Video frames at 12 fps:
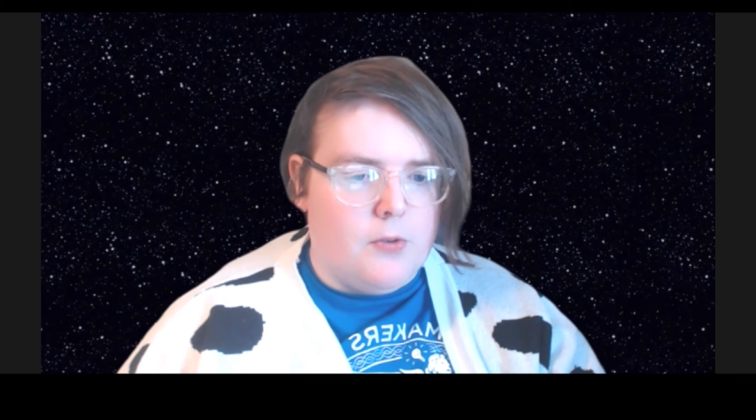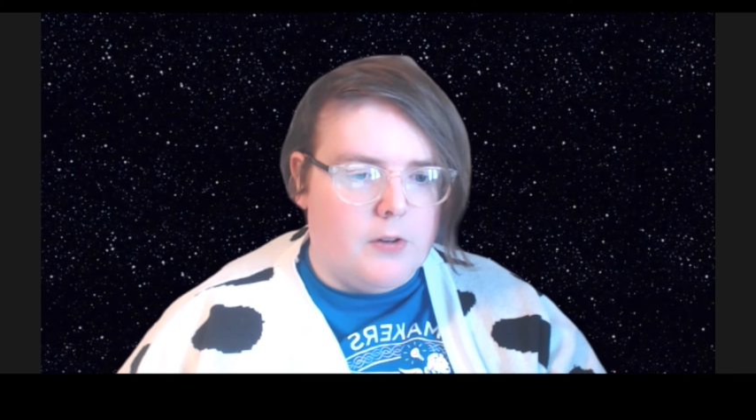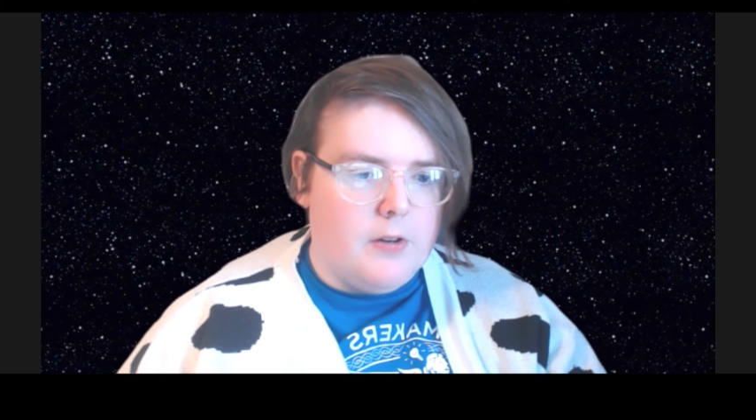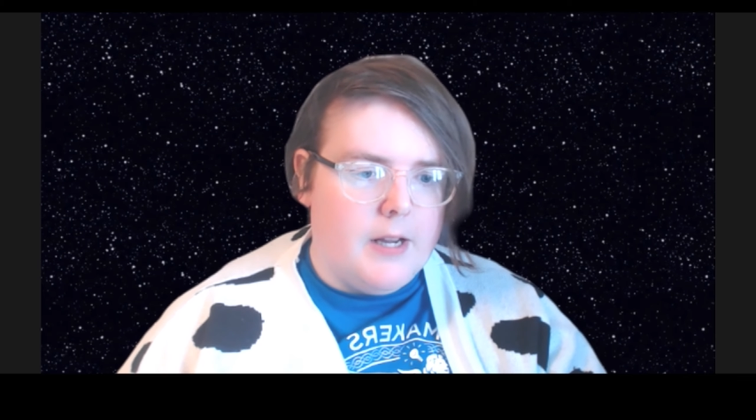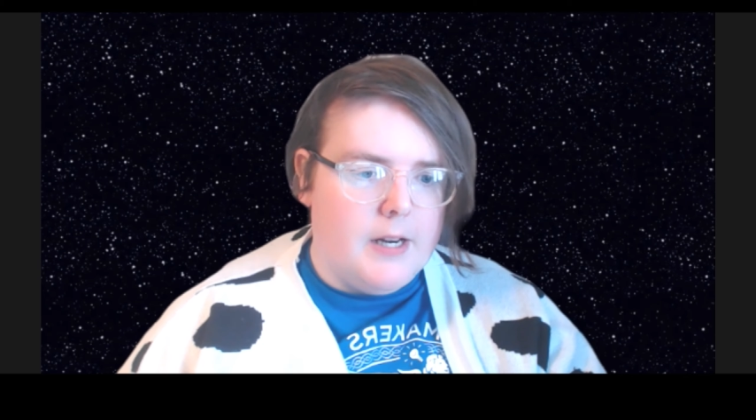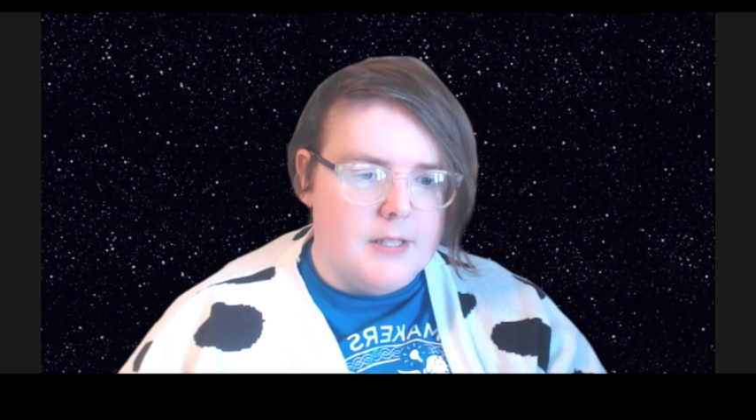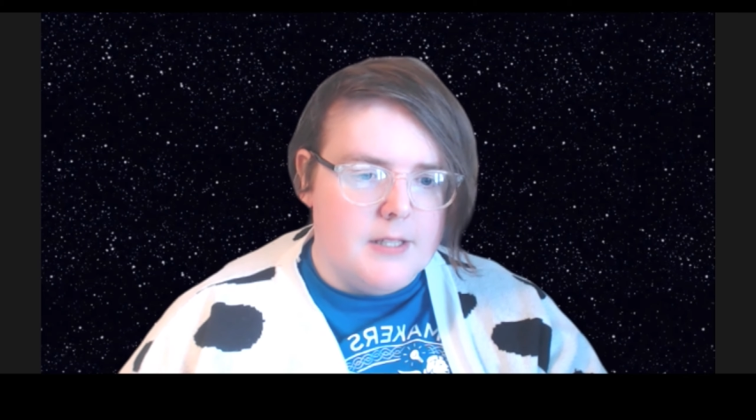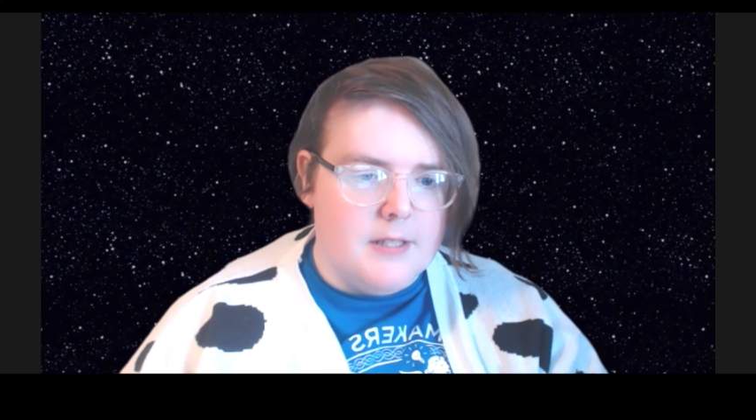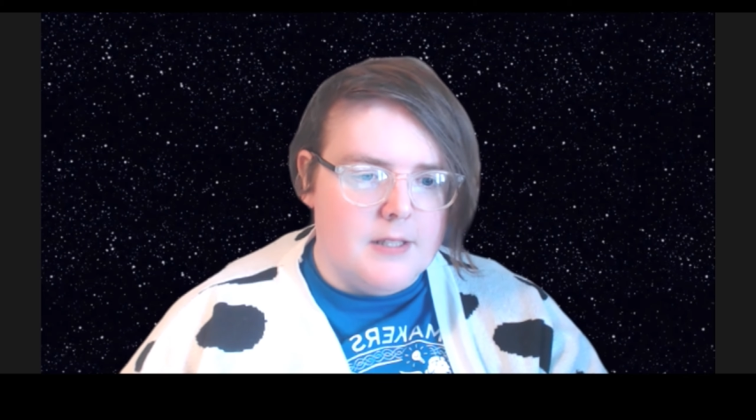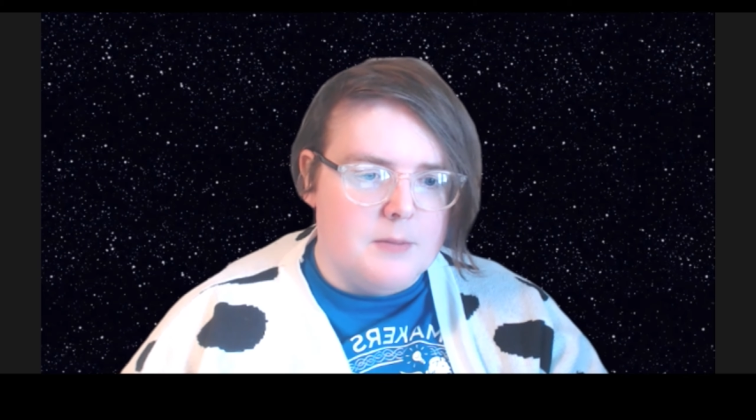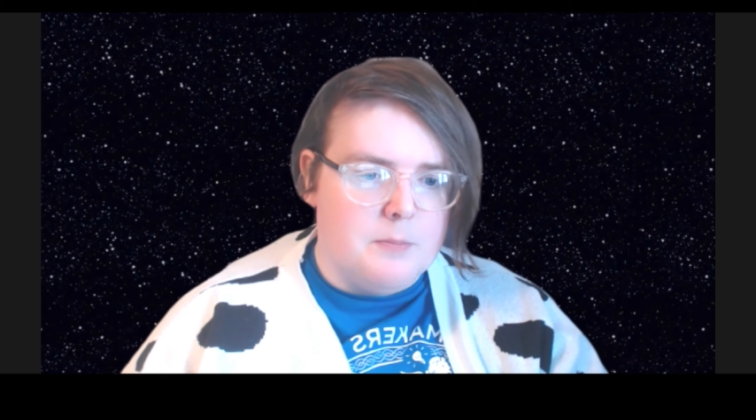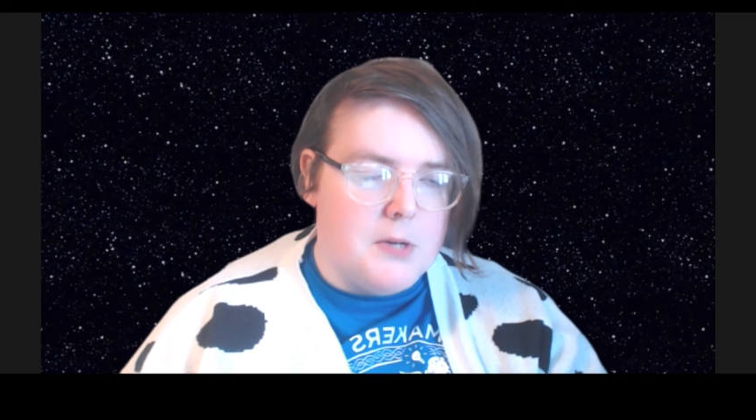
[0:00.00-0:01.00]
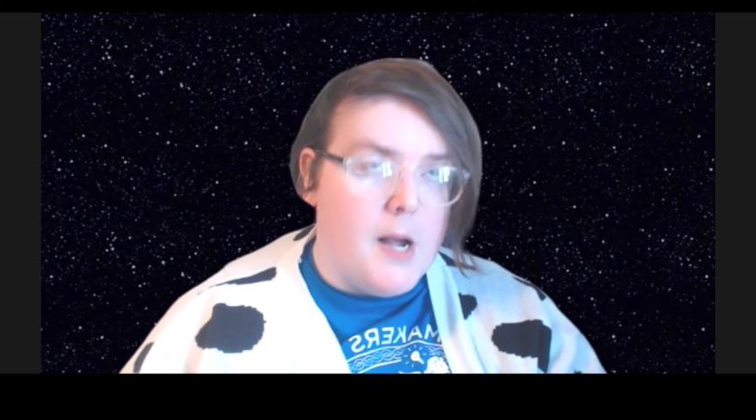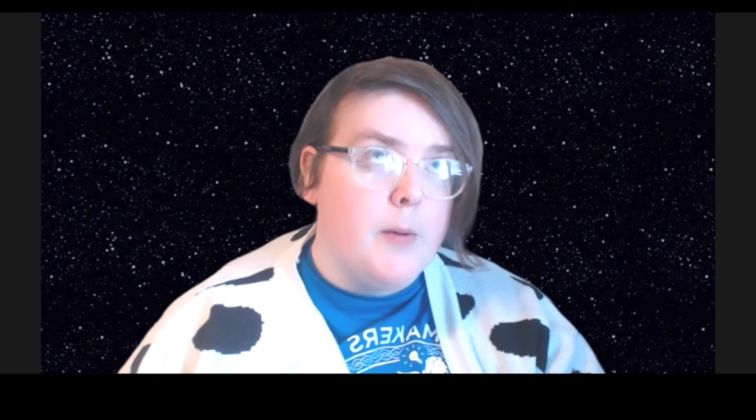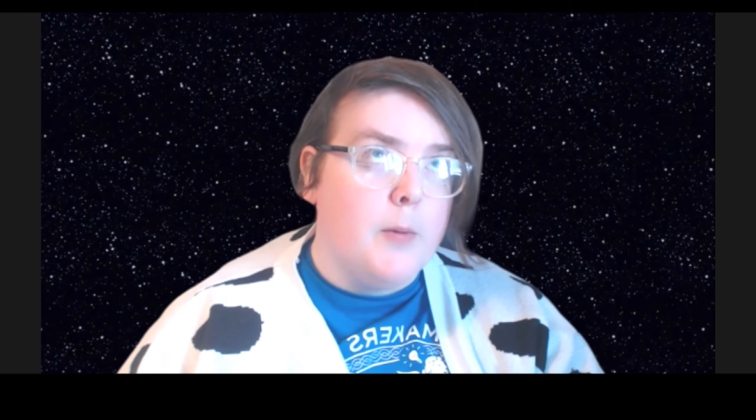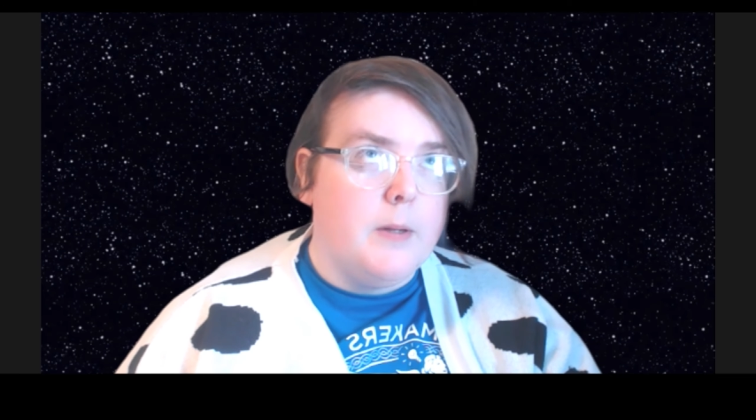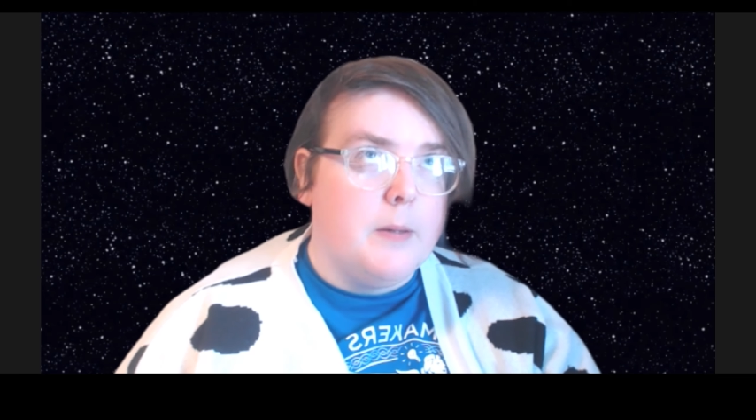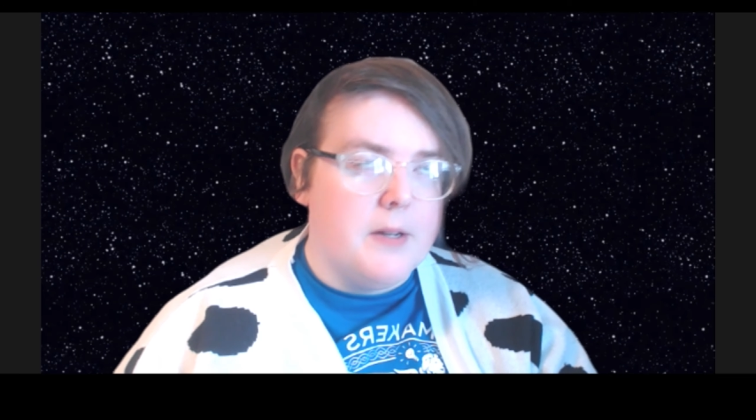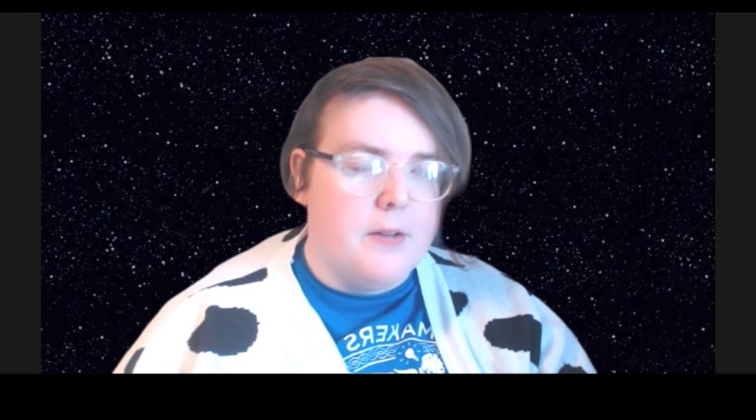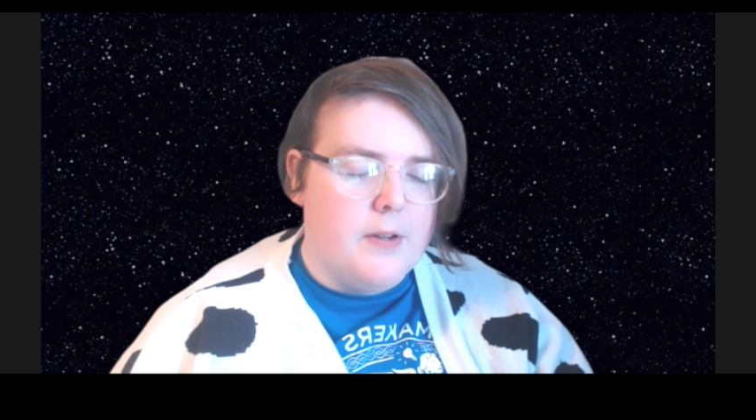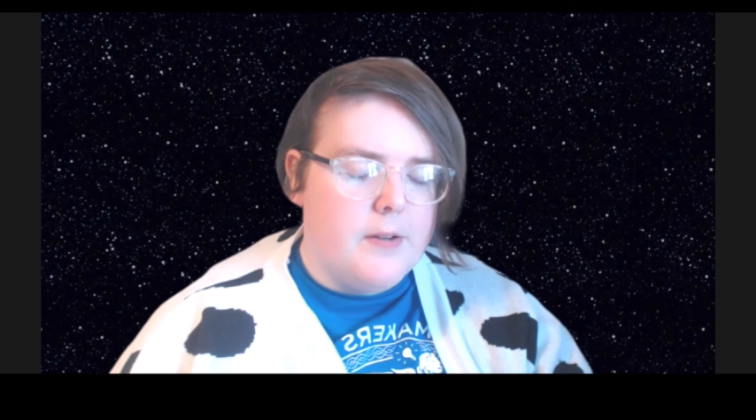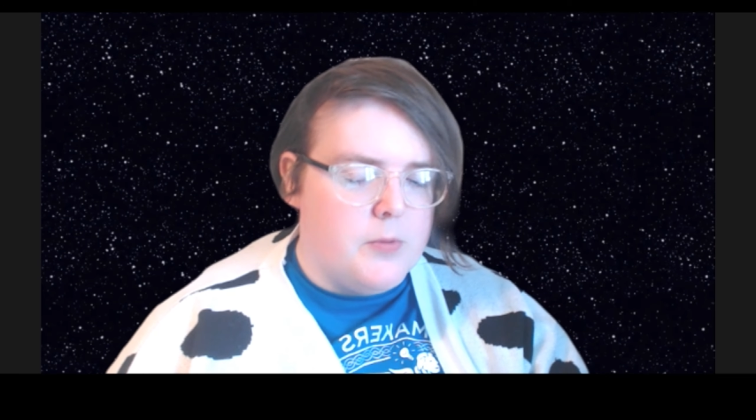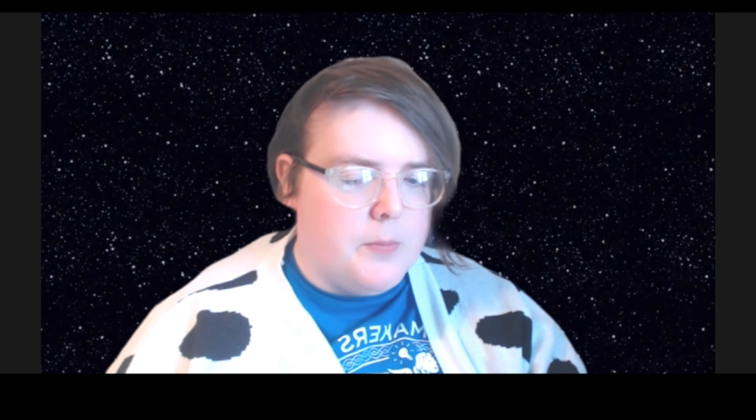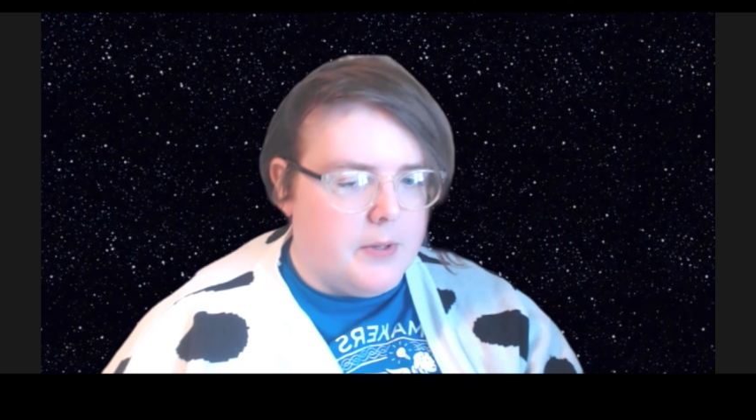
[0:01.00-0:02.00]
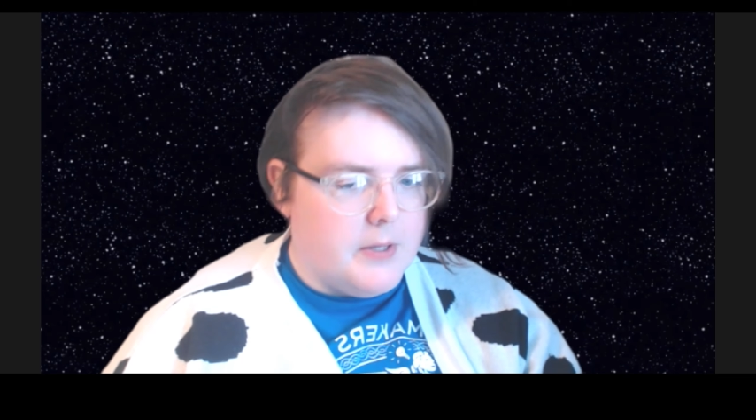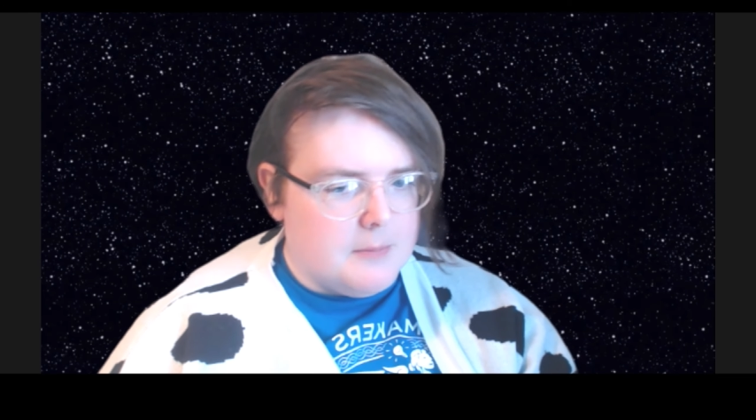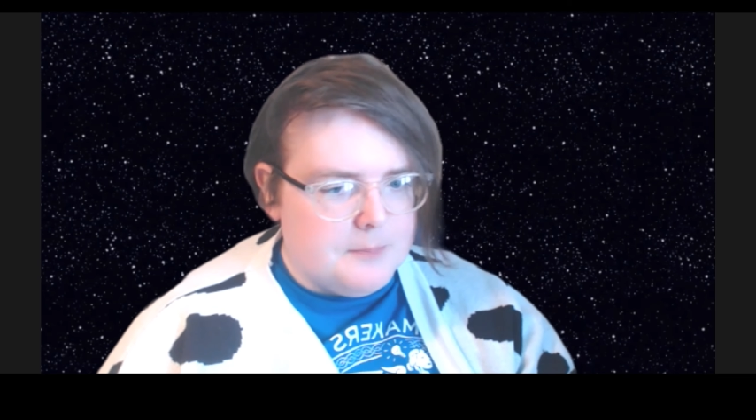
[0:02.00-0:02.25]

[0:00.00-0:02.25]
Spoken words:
the credits and is probably my favourite bit.